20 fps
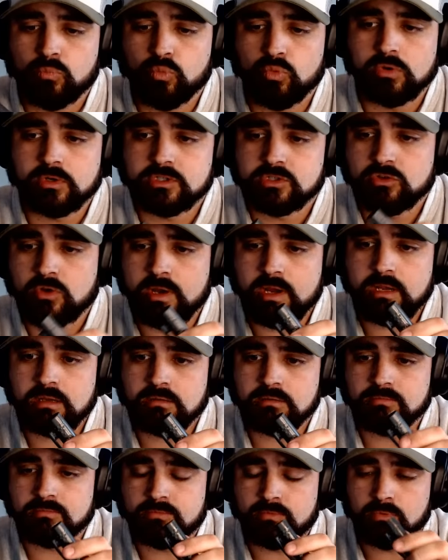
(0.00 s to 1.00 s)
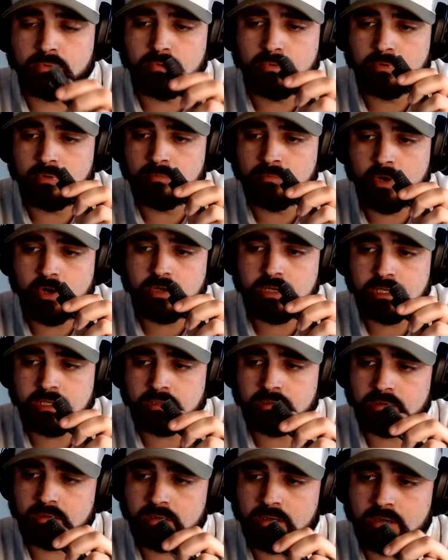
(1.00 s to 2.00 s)
Works great for
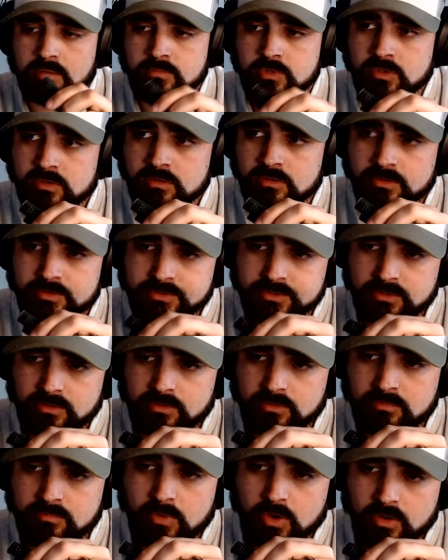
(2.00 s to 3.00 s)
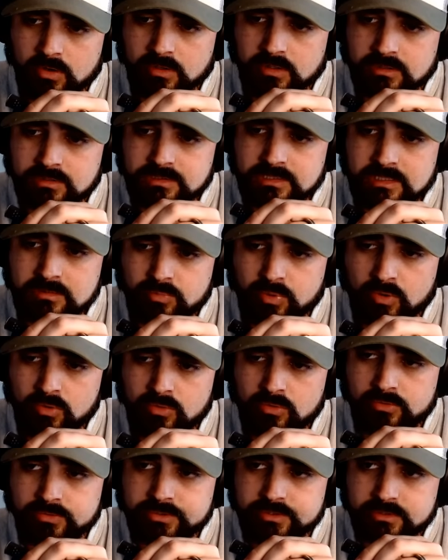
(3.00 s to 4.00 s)
marking. You can also mark deep
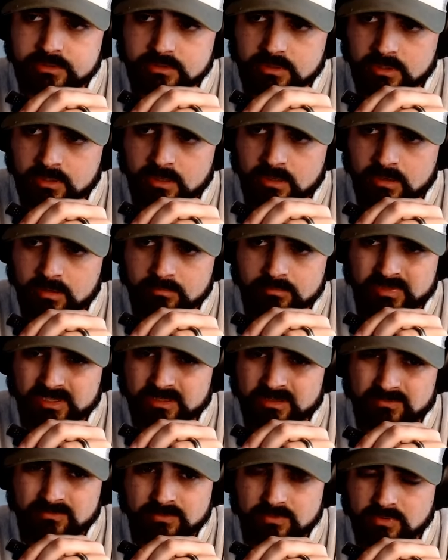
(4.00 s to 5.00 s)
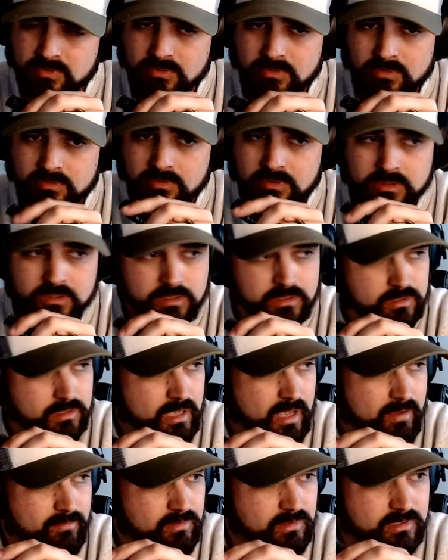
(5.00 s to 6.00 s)
holes, like if you're
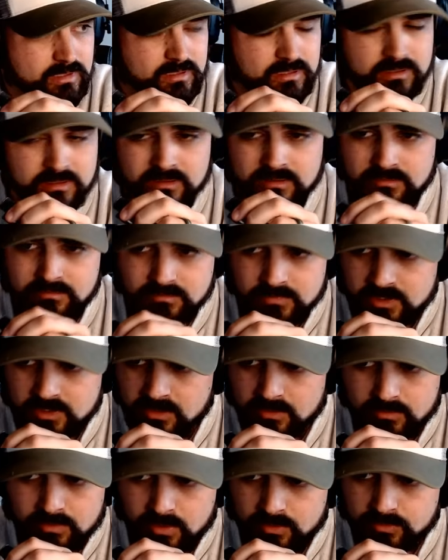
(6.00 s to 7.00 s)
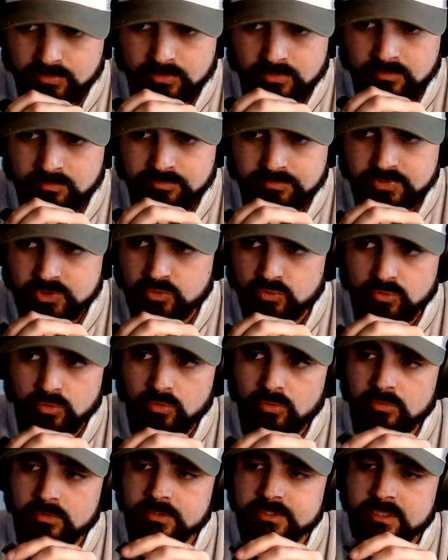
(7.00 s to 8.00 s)
having to, go through a screw
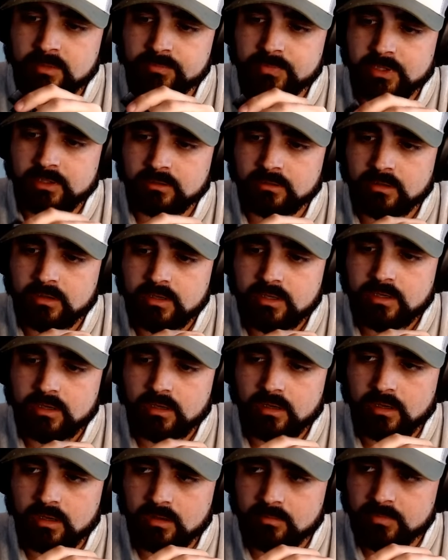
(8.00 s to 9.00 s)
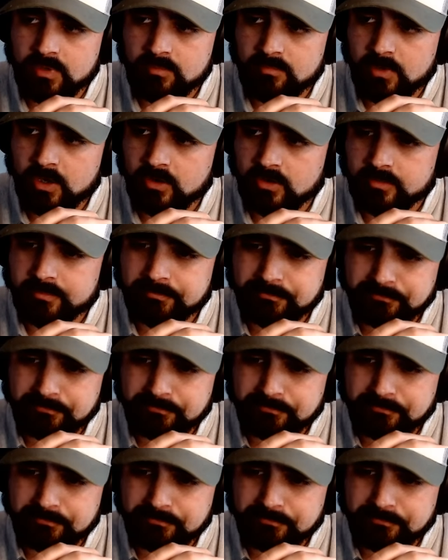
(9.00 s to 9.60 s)
hole or something, and mark.